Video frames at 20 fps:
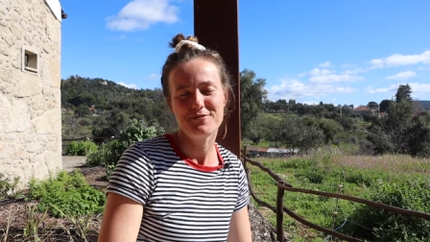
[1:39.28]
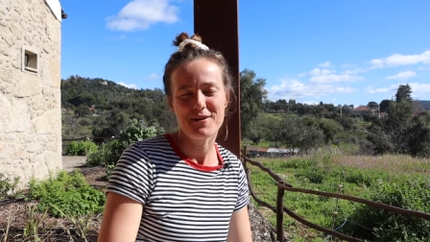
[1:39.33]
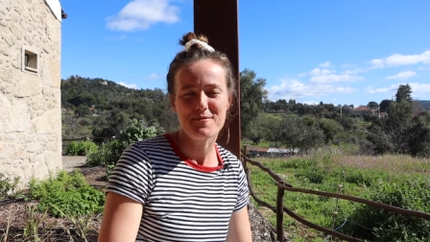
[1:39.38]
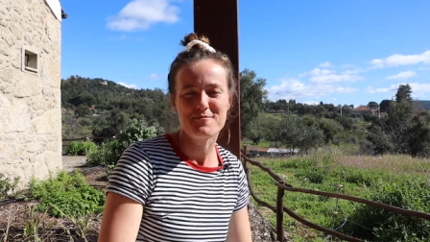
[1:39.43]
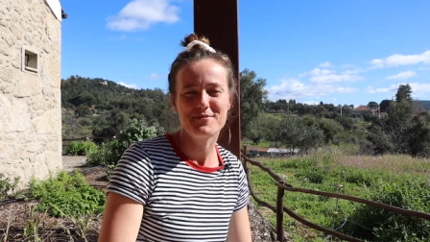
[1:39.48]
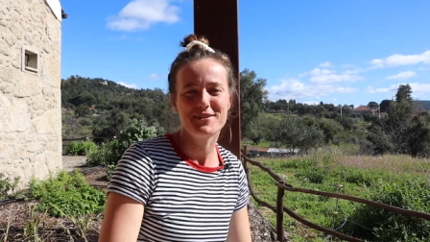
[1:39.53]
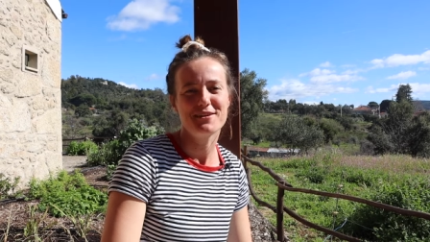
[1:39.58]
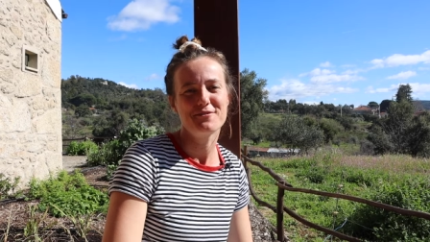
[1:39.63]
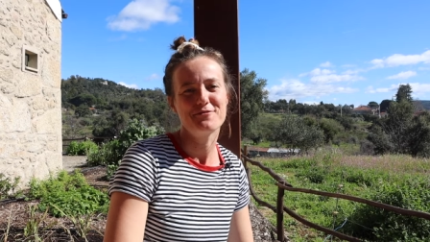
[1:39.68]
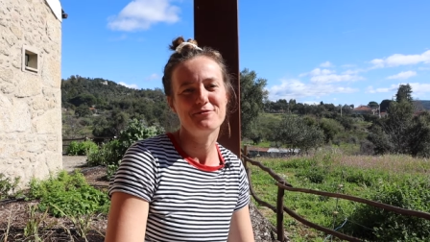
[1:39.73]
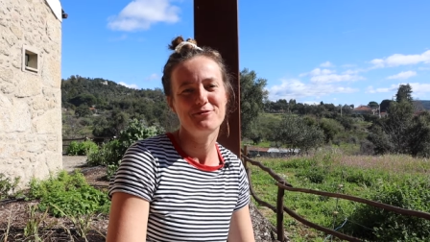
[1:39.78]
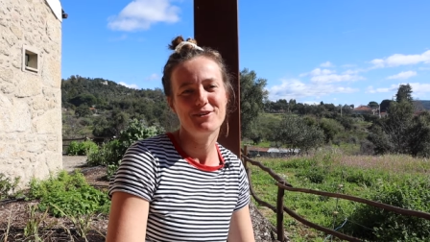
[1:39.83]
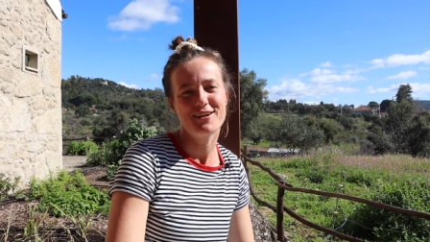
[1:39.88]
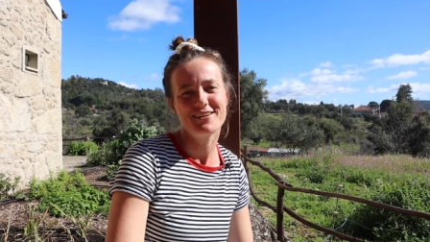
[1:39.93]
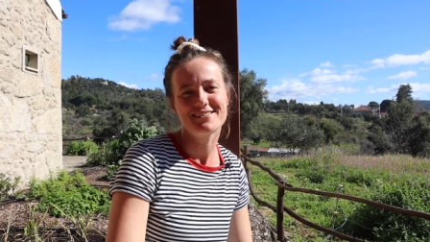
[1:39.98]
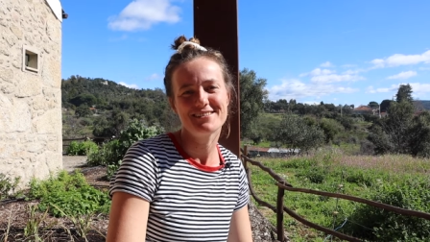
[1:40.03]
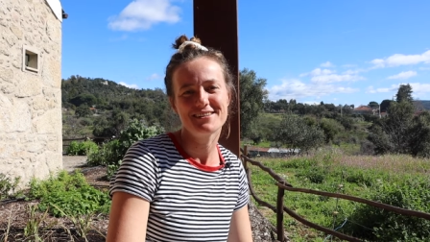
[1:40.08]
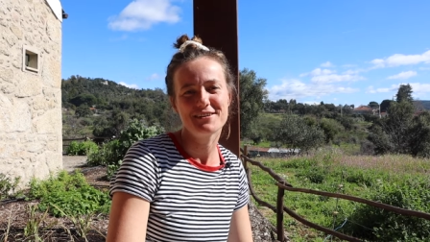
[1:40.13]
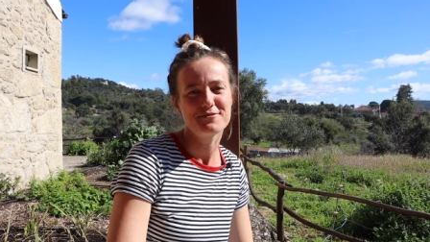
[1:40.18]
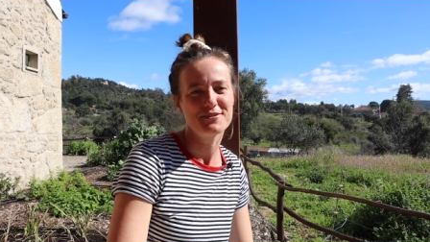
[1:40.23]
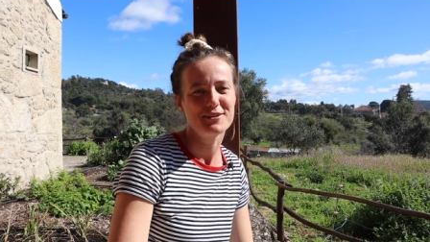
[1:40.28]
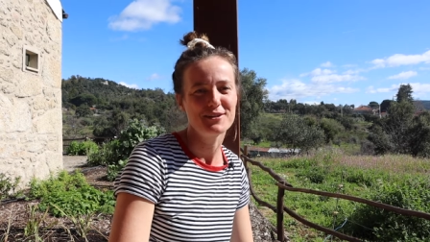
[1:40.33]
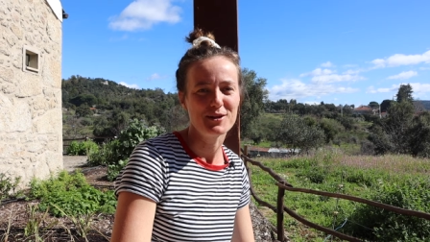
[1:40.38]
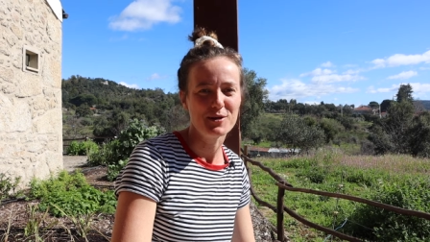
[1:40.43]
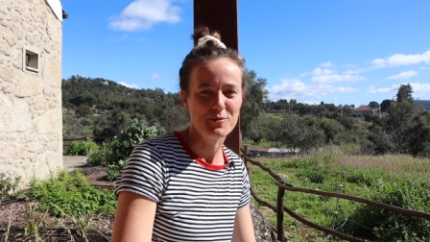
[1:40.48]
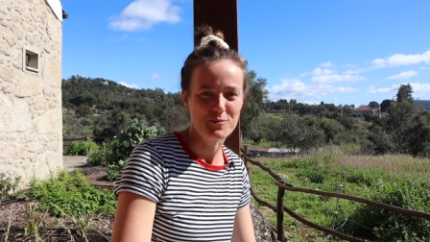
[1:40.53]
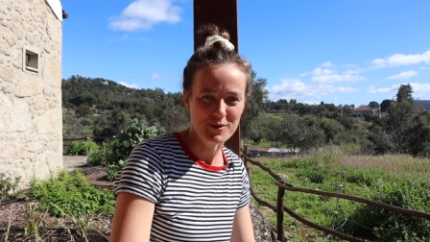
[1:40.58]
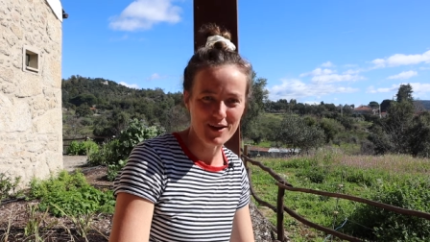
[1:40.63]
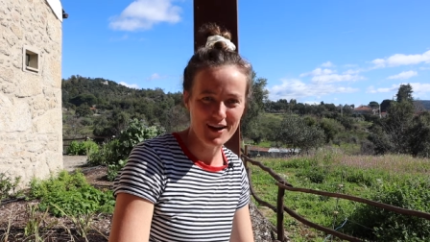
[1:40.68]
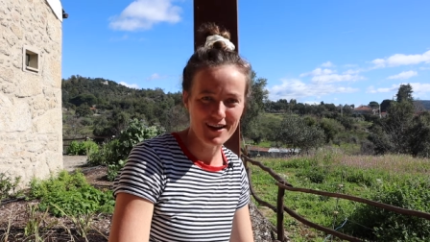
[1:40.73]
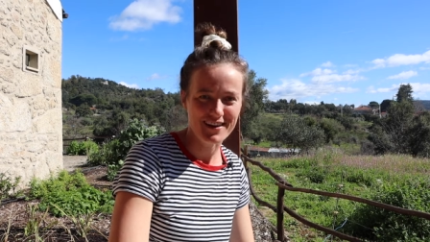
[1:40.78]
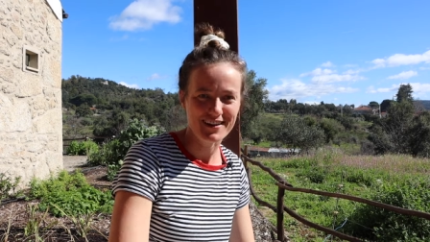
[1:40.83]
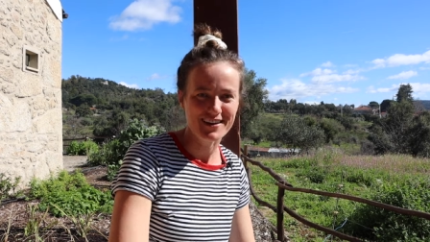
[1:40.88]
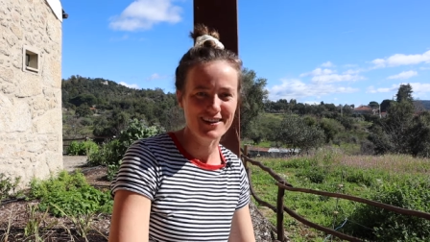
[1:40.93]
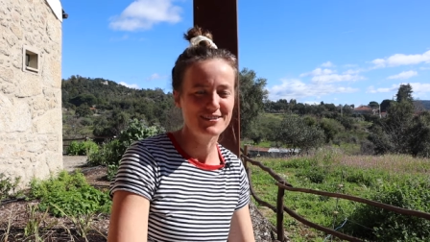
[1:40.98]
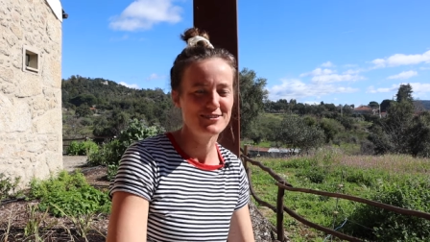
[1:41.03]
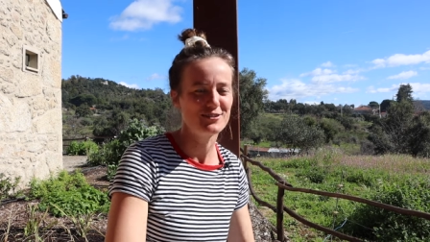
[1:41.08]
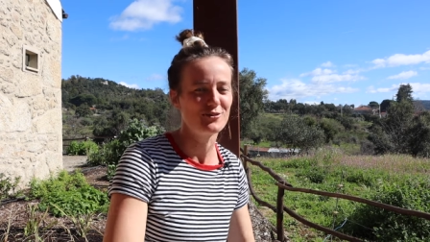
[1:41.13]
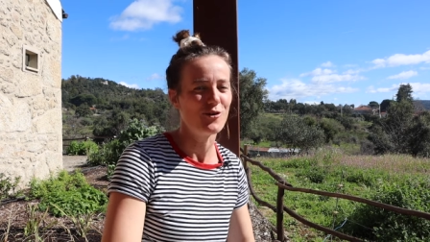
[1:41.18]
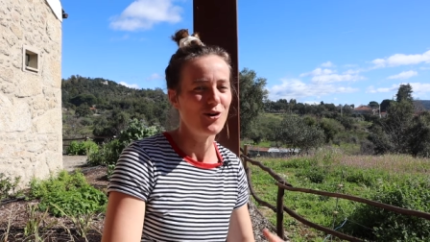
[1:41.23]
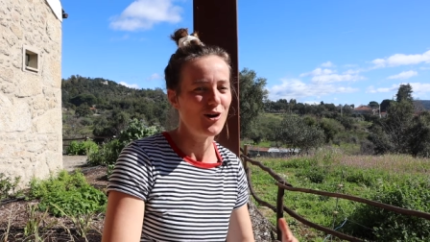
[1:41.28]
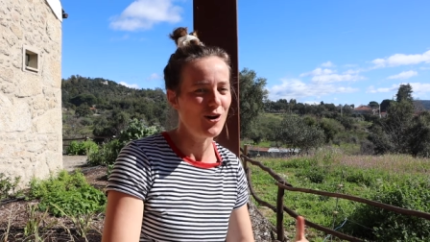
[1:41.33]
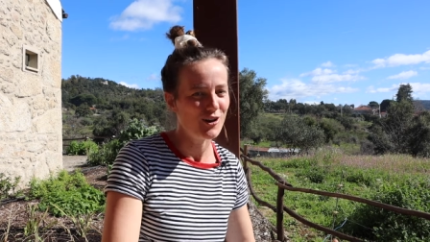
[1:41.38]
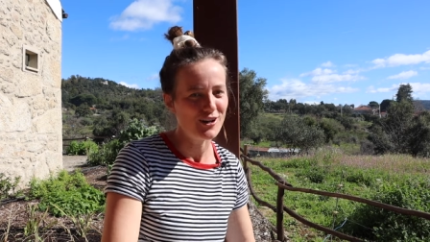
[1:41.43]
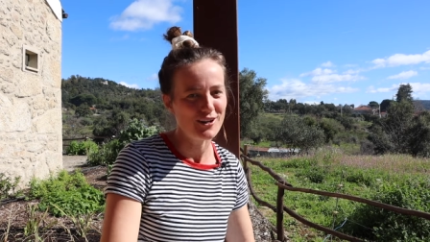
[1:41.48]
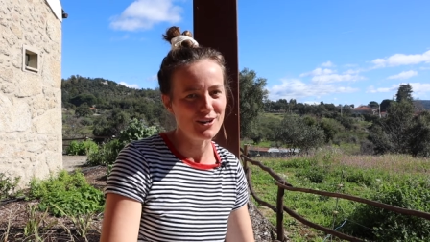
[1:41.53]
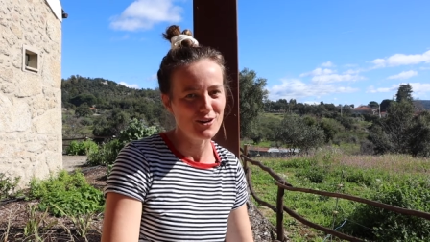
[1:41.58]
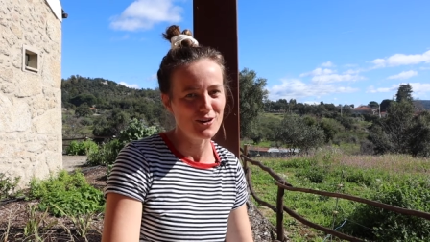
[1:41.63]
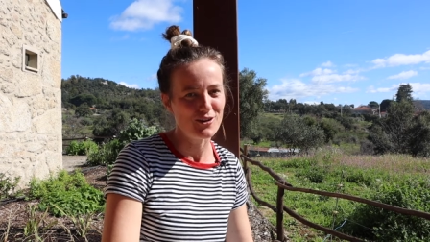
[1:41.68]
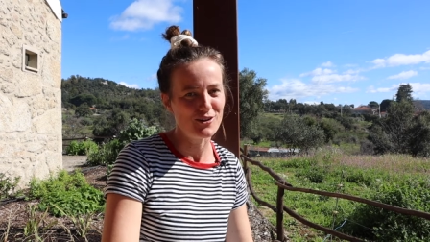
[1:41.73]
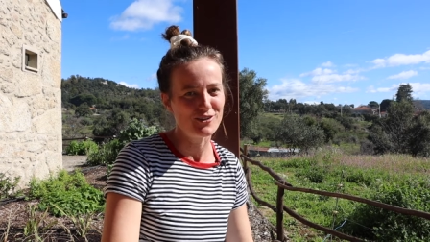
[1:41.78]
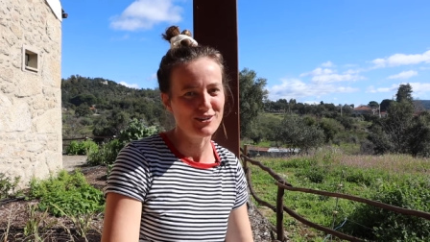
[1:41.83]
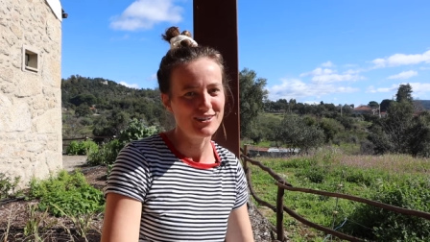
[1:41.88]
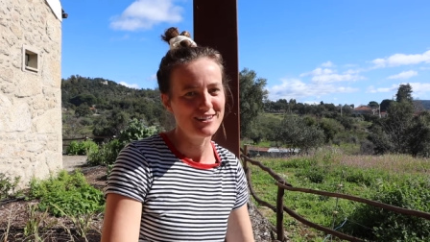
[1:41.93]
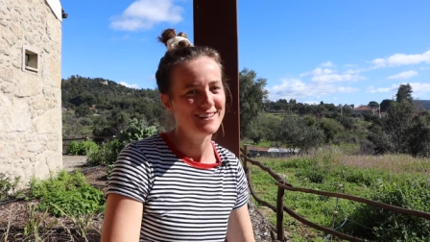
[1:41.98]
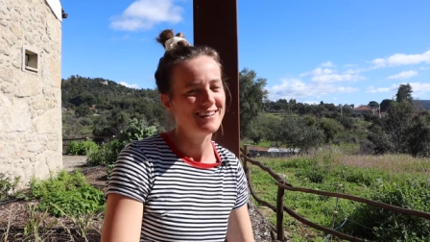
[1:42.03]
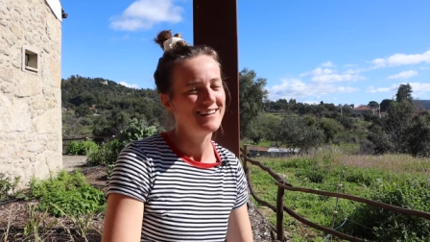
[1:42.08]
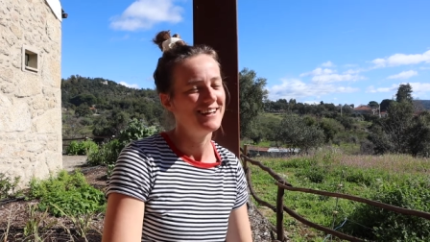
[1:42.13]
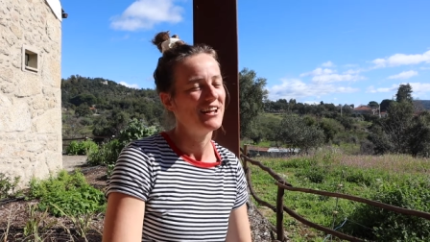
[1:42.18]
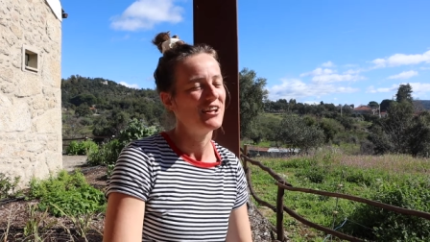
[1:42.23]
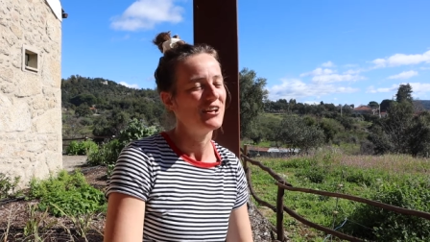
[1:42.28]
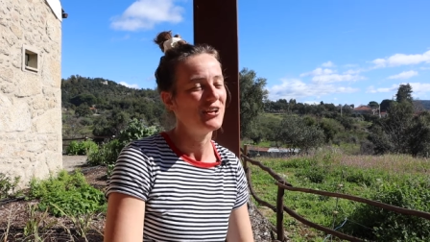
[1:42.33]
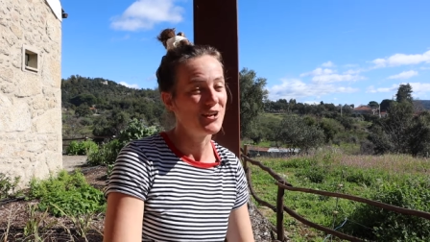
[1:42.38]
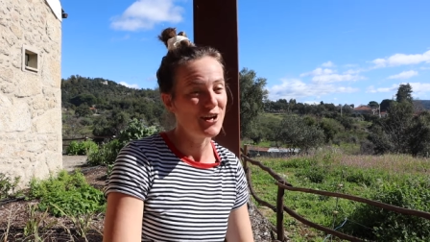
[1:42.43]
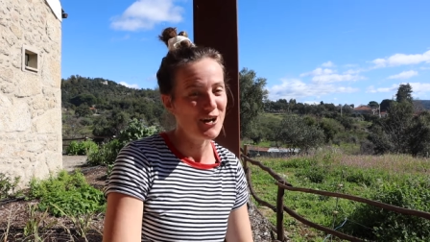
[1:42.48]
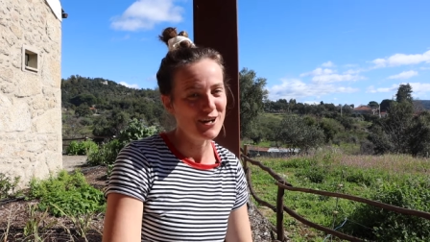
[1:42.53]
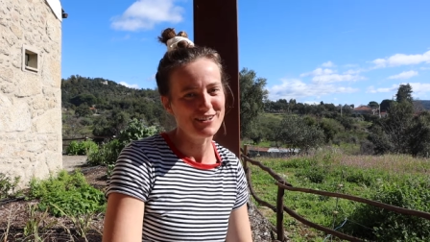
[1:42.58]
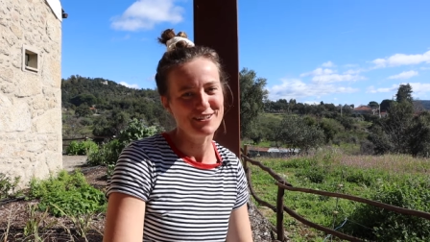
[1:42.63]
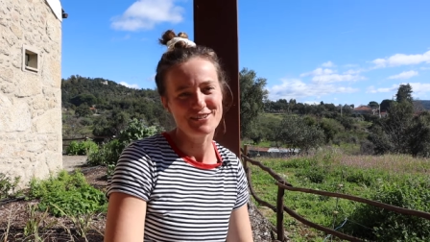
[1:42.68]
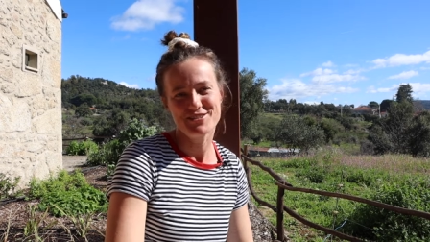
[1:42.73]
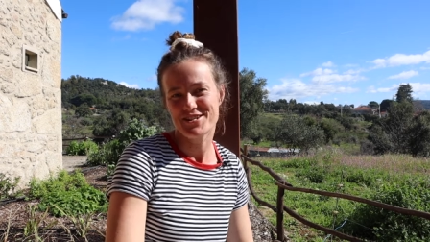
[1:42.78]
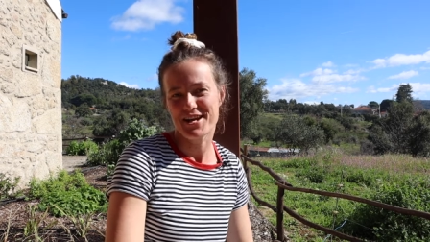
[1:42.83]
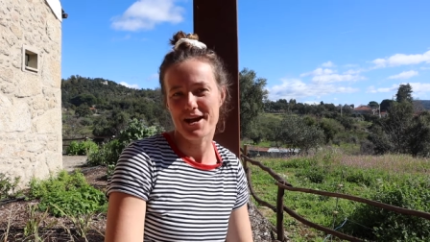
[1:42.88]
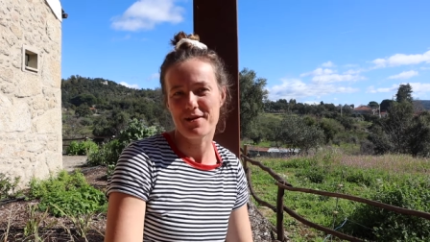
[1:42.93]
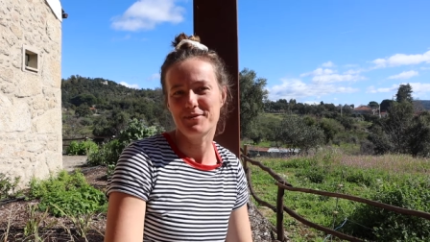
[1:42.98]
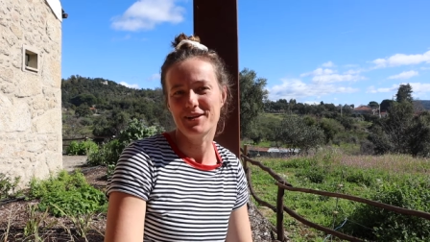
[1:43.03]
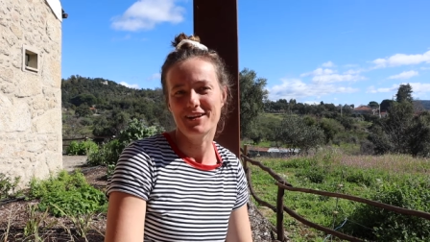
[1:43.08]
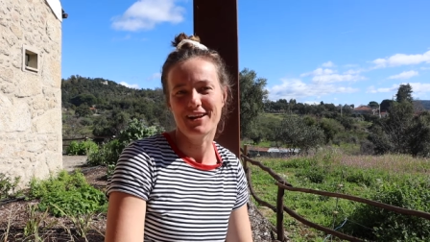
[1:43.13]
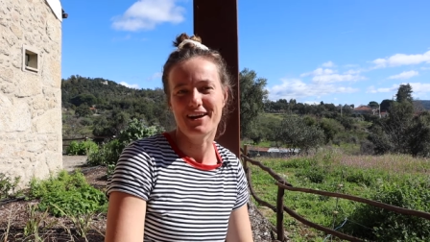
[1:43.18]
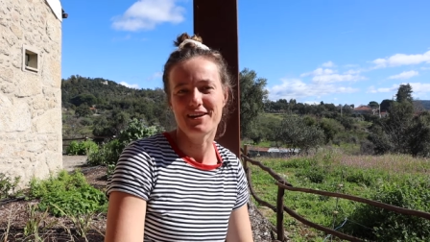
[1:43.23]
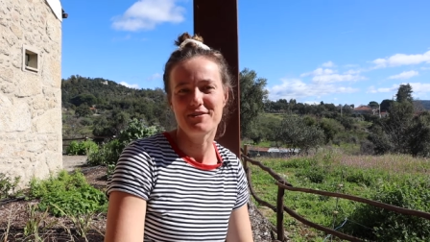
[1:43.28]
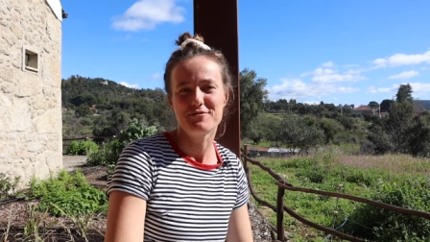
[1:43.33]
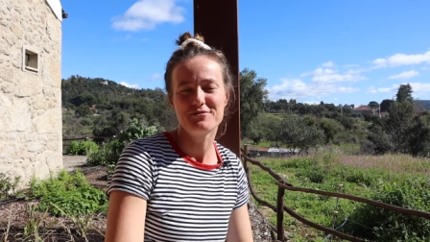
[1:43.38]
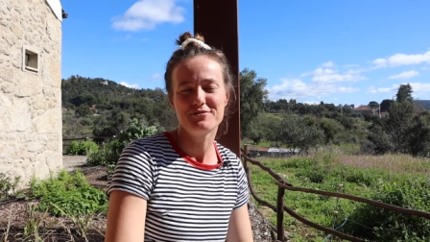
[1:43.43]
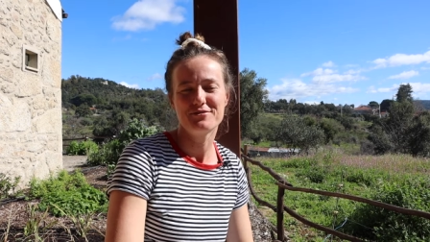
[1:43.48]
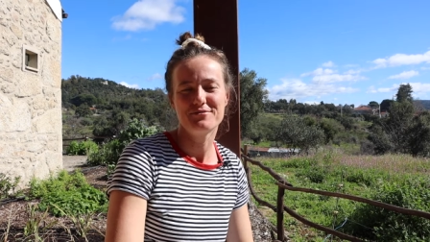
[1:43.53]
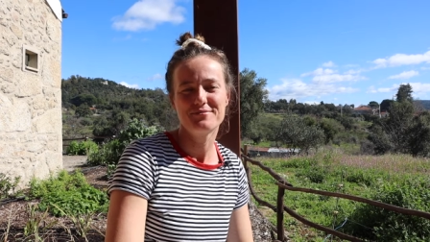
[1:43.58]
family and friends living nearby. So, all in all, not a shabby life.